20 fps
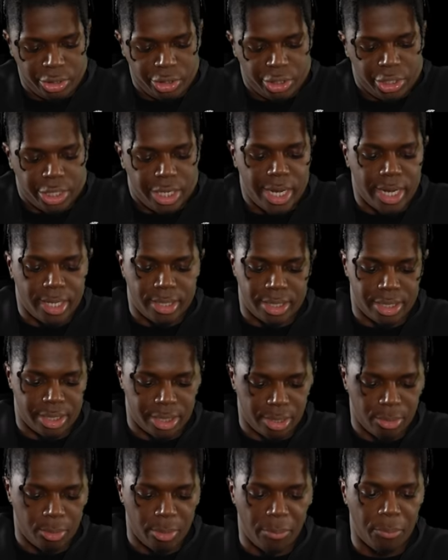
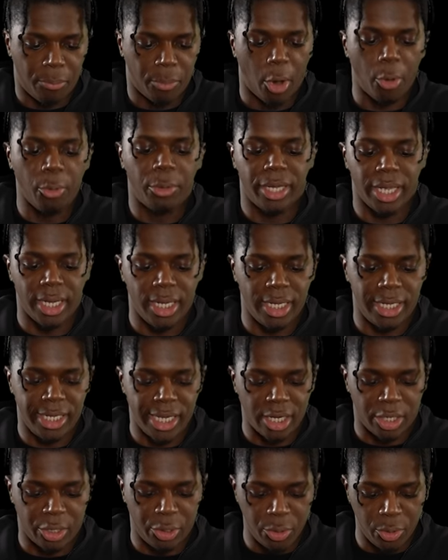Shit, we've broken
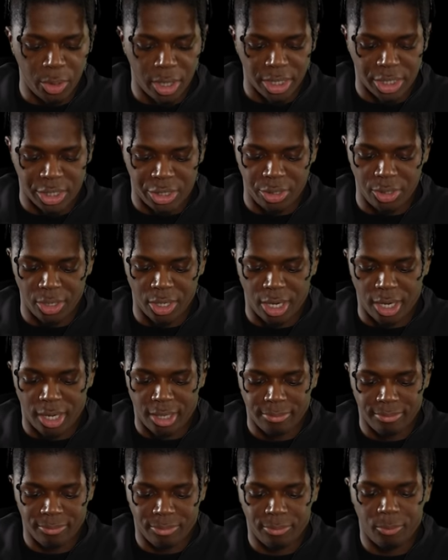the Oculus, you
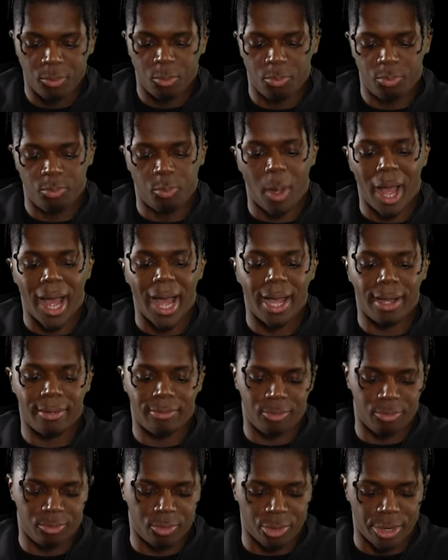lot.
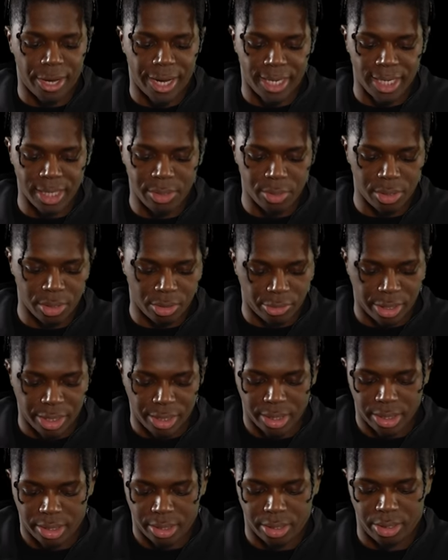Wow, great, this was a
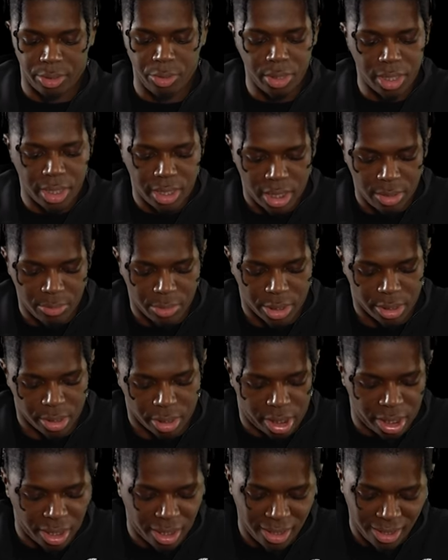great idea. Whose idea was
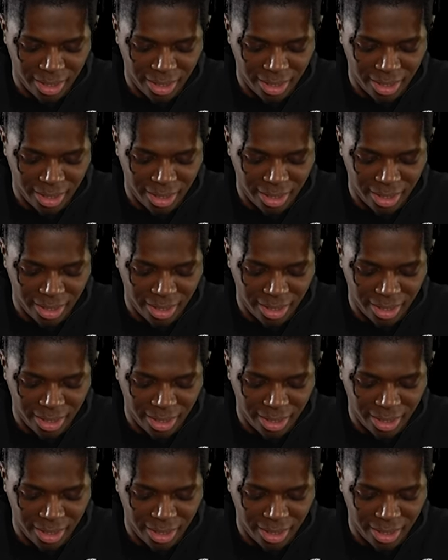this?